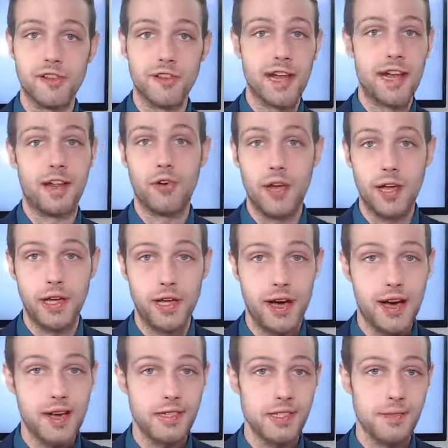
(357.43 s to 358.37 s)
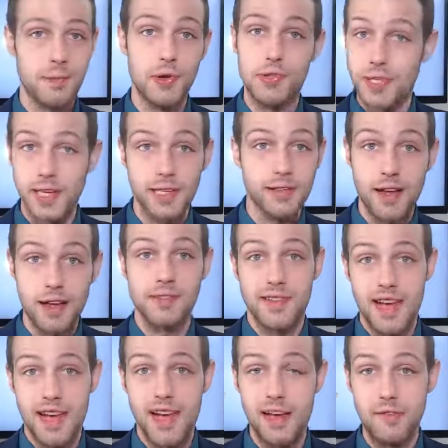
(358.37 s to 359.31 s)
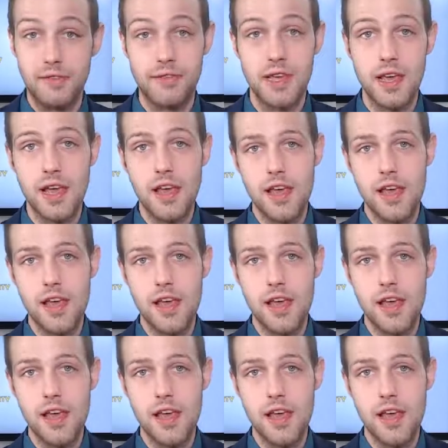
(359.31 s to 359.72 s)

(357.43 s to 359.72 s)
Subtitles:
and at a great cost, mostly in lost lives.